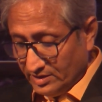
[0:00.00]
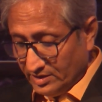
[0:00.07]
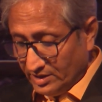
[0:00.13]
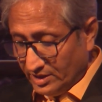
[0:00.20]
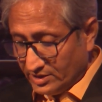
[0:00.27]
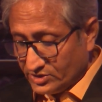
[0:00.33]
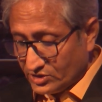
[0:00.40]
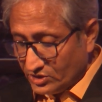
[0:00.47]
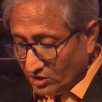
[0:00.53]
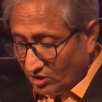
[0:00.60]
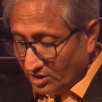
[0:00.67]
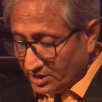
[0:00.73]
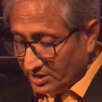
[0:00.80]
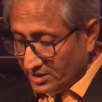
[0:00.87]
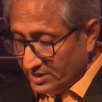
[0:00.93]
it's
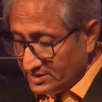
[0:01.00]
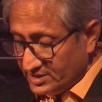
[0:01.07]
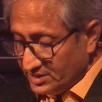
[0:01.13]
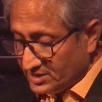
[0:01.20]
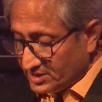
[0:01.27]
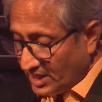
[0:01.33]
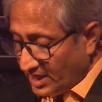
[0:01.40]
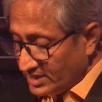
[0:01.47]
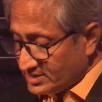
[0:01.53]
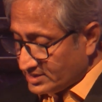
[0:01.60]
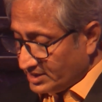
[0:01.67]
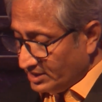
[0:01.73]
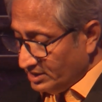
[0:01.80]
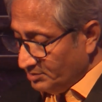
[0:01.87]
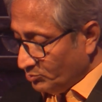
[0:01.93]
not an easy task
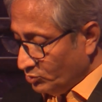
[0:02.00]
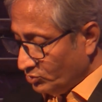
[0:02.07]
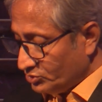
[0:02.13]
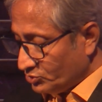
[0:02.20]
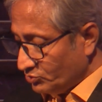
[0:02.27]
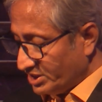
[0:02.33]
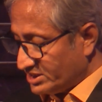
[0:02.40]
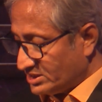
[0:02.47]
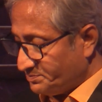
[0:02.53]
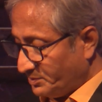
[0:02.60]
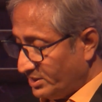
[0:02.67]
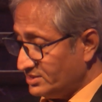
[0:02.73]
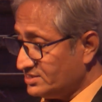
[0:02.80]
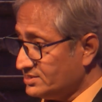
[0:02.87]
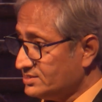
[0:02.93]
anymore to
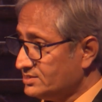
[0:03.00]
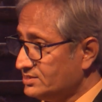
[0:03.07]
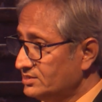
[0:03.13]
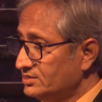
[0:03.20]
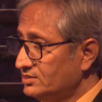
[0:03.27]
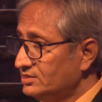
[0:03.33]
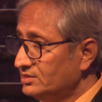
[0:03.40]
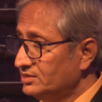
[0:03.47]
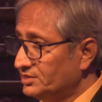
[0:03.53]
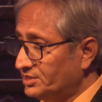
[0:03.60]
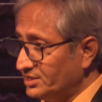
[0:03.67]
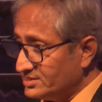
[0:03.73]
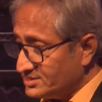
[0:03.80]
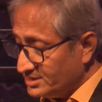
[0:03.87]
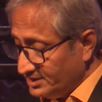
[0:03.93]
express
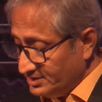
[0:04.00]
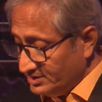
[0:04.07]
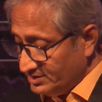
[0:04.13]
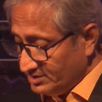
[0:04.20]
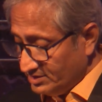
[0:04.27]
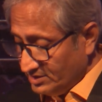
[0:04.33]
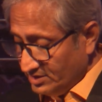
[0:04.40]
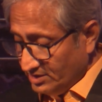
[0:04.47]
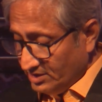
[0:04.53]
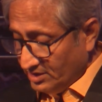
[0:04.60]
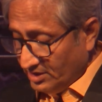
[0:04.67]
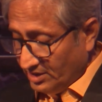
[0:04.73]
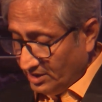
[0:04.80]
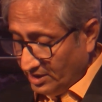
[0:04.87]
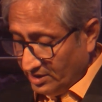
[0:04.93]
dissent
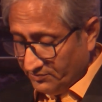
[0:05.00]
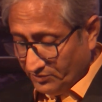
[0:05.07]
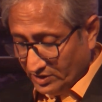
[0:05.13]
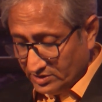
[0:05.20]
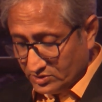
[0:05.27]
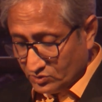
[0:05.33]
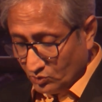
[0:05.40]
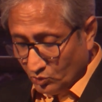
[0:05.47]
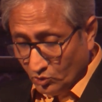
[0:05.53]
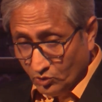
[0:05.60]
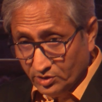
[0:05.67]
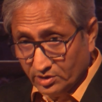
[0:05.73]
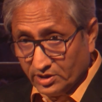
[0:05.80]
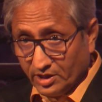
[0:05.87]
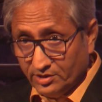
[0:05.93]
in one's
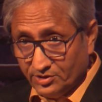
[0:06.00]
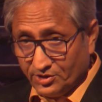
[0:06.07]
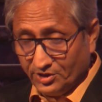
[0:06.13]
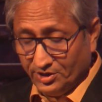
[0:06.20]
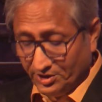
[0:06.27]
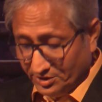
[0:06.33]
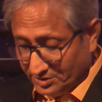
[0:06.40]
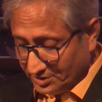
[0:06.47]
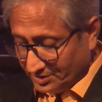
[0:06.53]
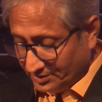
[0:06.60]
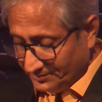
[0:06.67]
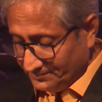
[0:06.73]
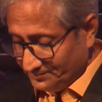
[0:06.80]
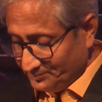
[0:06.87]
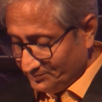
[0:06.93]
own country either.
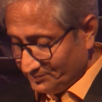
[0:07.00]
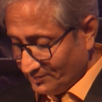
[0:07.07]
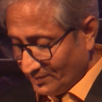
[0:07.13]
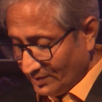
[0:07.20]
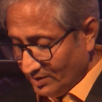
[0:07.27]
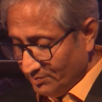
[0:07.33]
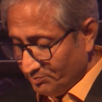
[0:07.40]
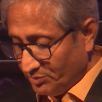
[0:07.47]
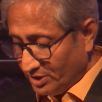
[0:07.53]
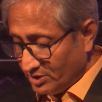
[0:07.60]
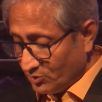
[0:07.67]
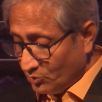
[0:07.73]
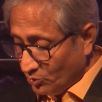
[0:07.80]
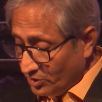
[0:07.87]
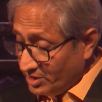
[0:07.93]

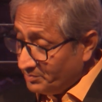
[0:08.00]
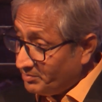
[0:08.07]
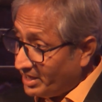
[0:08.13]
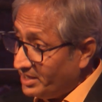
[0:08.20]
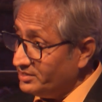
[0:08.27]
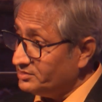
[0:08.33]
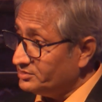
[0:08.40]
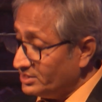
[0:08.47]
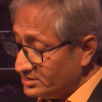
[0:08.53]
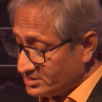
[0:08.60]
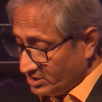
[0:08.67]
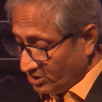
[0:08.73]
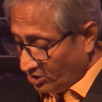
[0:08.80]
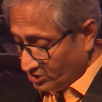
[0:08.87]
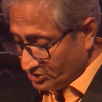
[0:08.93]
But going by this
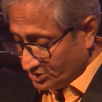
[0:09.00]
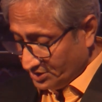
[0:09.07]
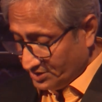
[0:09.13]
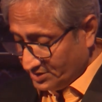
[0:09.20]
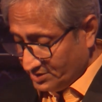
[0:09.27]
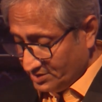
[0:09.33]
logic,